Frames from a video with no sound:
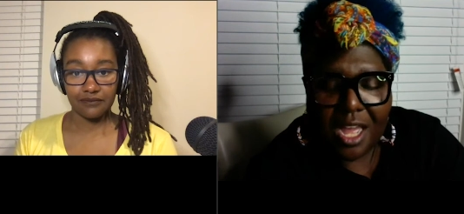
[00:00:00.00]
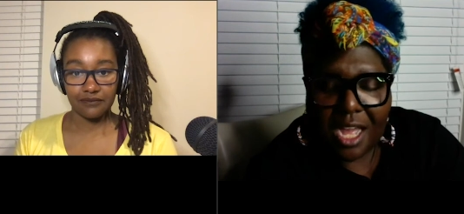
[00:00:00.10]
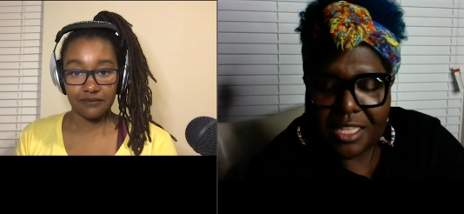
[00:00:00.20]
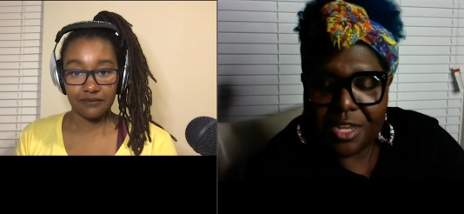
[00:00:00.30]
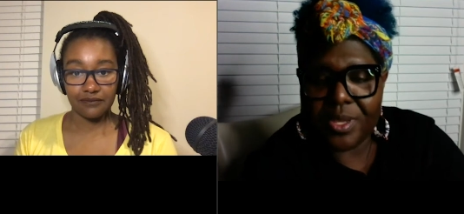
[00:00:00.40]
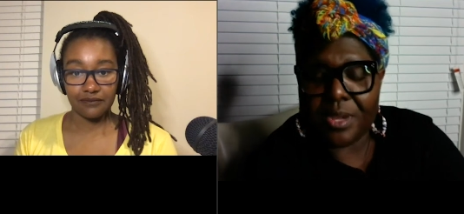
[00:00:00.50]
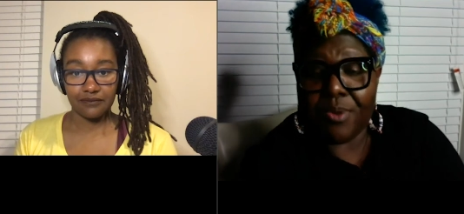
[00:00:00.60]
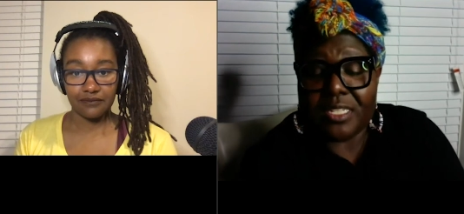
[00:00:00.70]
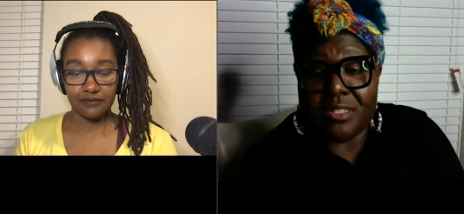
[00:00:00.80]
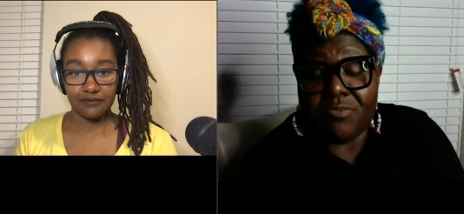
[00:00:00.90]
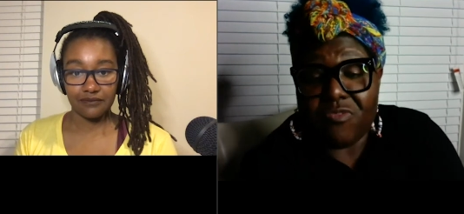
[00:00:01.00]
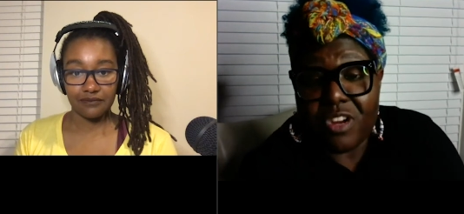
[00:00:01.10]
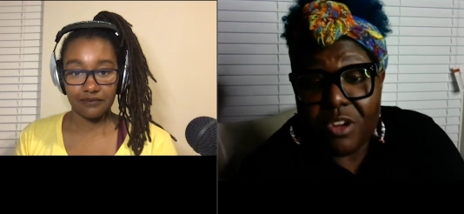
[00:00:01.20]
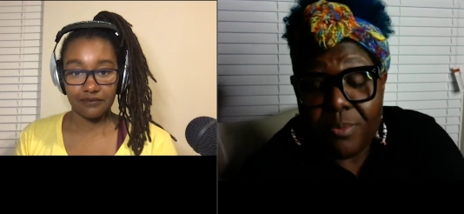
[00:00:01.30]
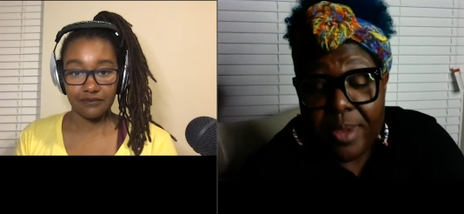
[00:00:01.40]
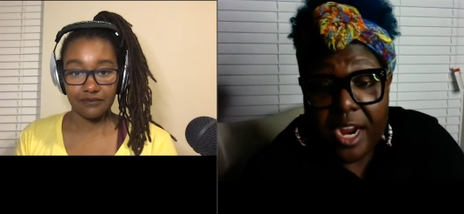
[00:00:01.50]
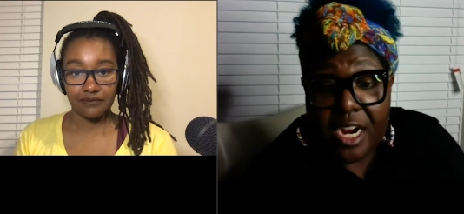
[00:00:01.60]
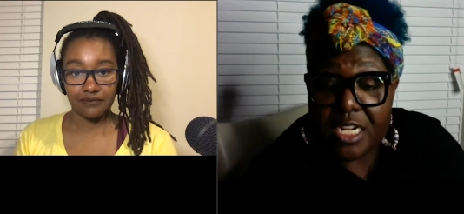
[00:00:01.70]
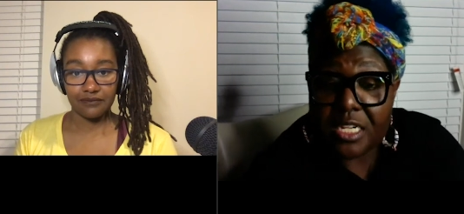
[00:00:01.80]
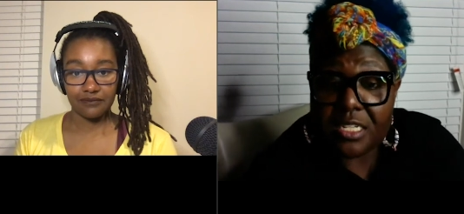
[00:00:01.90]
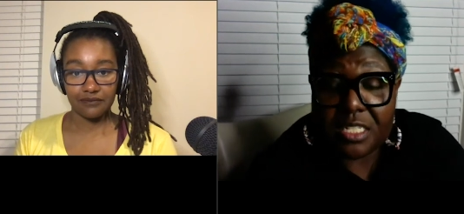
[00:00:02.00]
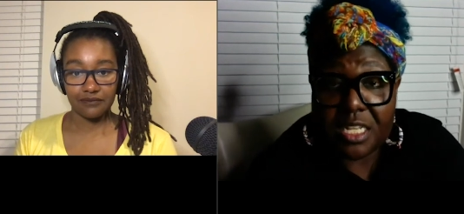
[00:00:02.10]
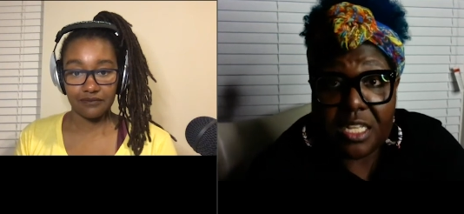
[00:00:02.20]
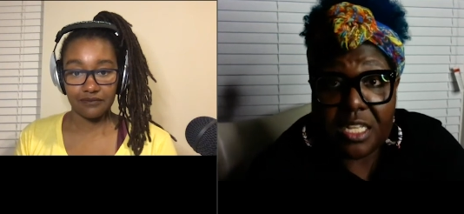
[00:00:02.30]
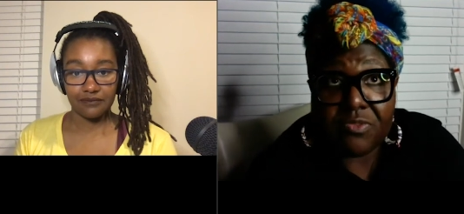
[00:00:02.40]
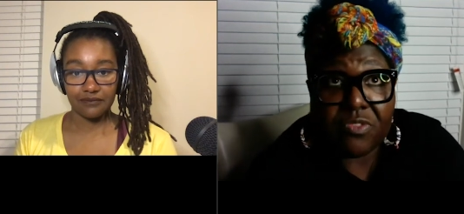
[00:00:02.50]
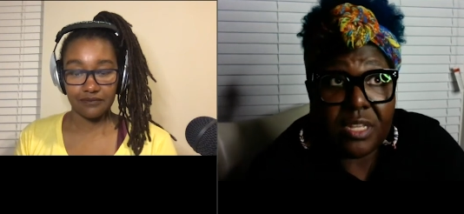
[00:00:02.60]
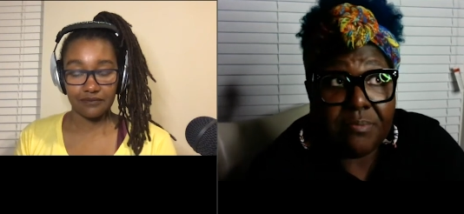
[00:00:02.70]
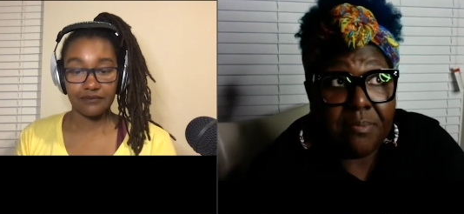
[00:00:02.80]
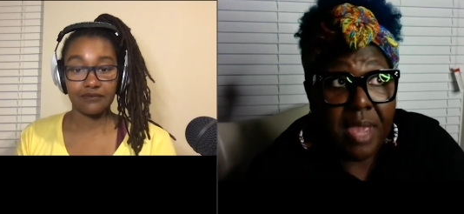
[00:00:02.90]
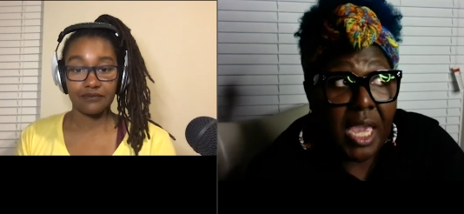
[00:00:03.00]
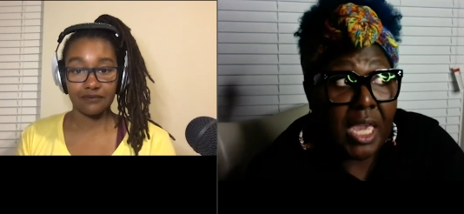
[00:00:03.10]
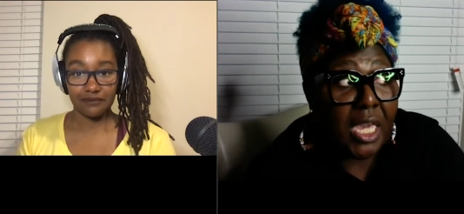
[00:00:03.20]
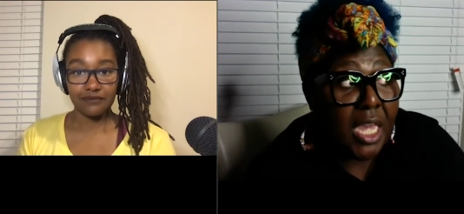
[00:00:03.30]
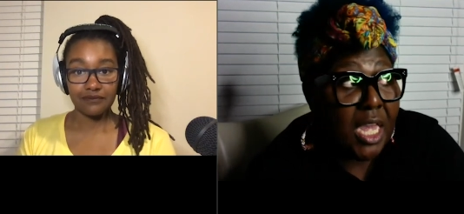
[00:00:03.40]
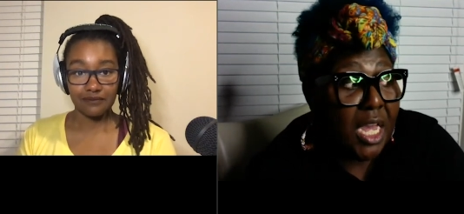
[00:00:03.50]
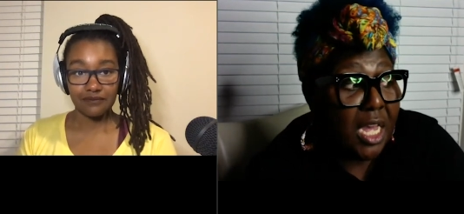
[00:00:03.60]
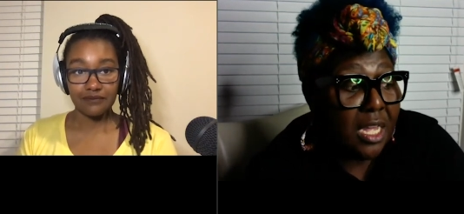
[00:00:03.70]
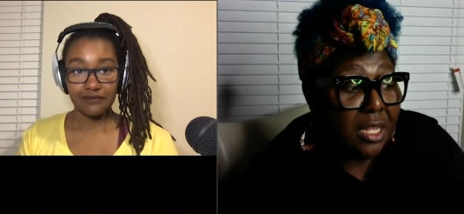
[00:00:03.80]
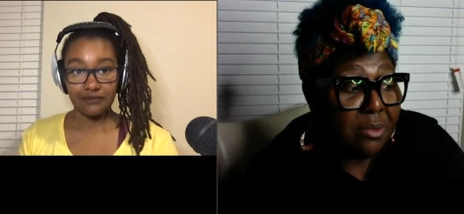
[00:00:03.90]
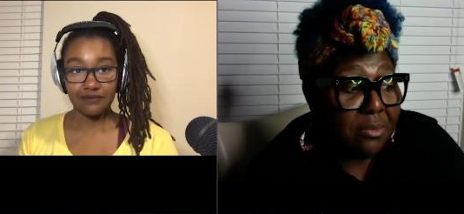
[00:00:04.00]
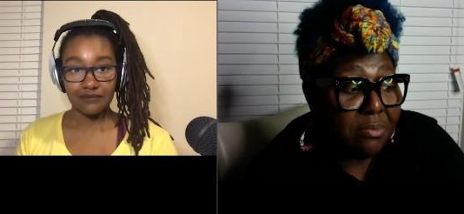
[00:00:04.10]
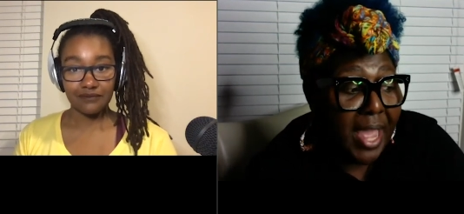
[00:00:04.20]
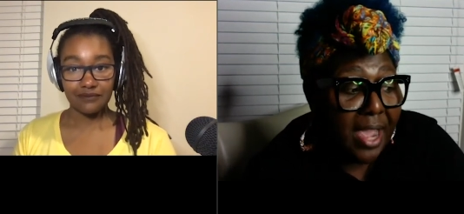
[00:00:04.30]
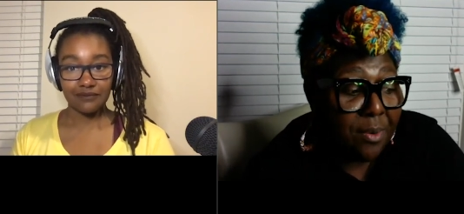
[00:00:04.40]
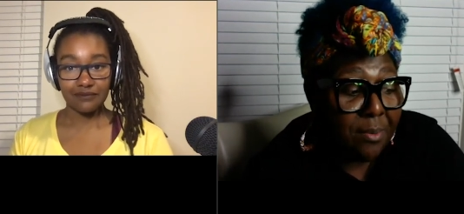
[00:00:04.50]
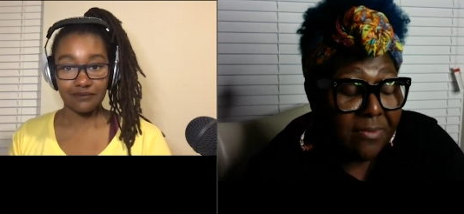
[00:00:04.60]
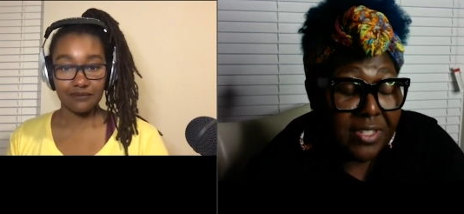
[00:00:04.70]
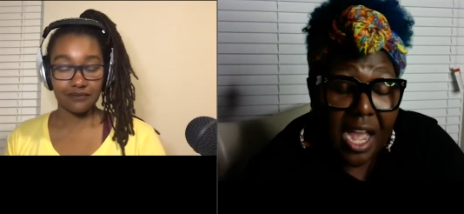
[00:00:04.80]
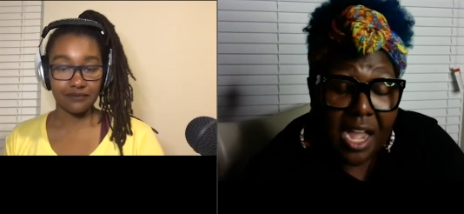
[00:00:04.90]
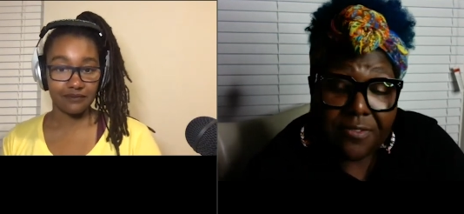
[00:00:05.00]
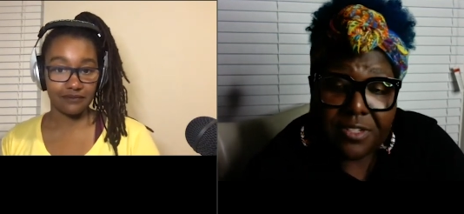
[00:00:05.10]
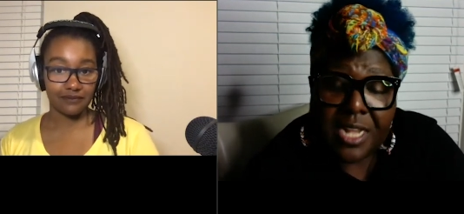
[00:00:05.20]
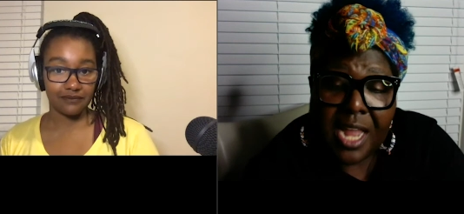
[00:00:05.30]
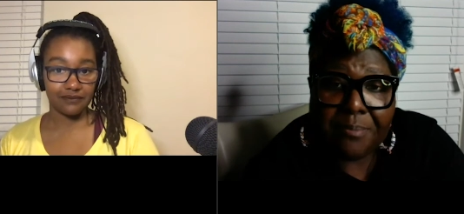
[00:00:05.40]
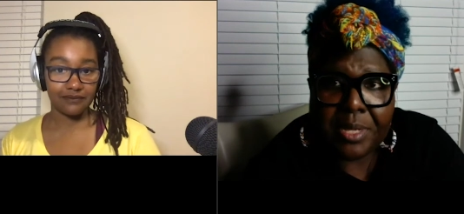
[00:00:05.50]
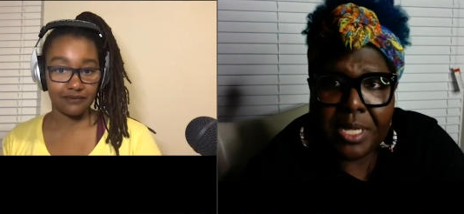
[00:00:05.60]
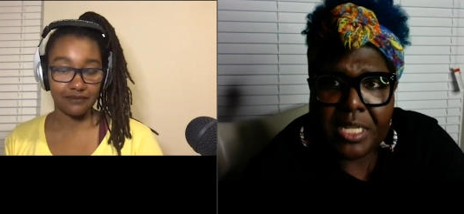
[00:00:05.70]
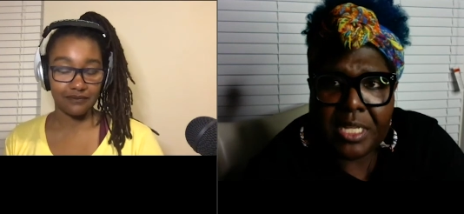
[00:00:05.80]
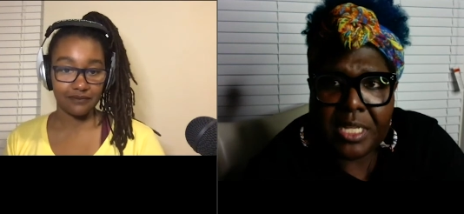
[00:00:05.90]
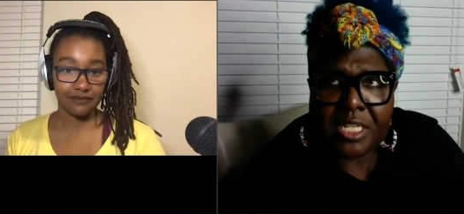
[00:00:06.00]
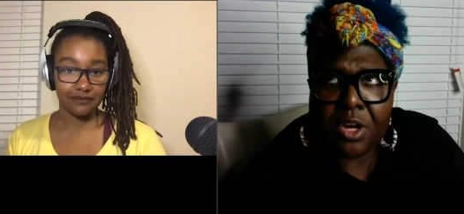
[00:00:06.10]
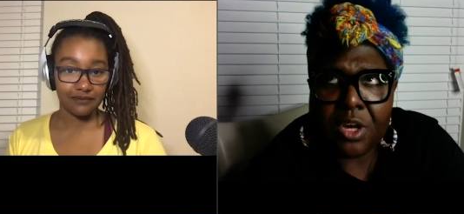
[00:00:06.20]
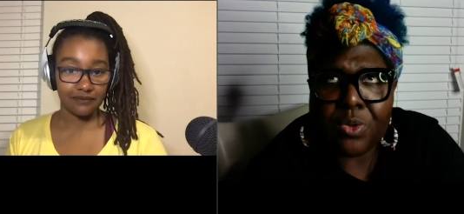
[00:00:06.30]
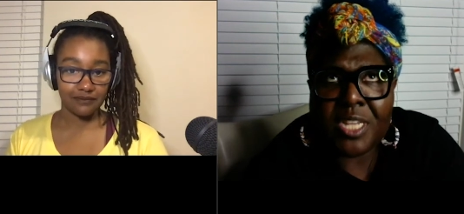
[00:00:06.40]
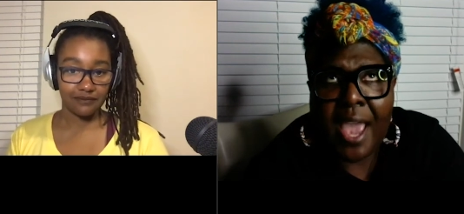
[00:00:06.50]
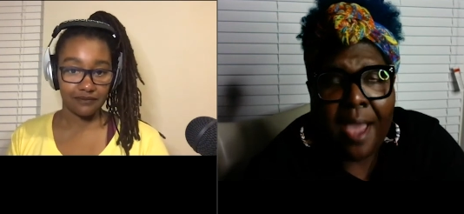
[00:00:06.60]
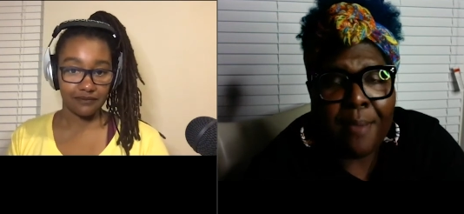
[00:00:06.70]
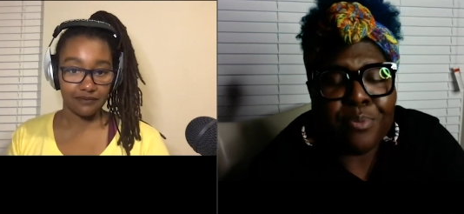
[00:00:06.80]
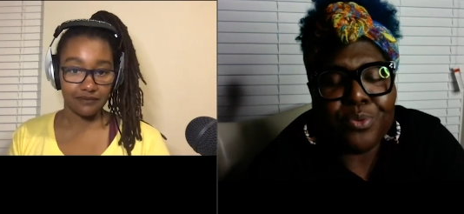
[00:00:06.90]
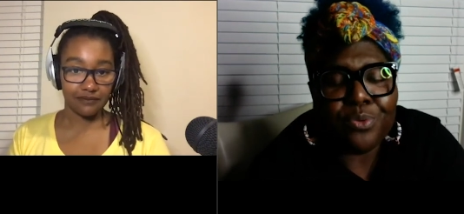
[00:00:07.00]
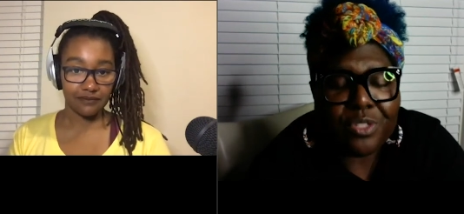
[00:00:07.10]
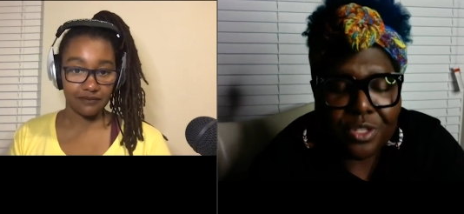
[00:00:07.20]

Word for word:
Speaker 1: I think we could break some real barriers and really make Black women photographers not be so taboo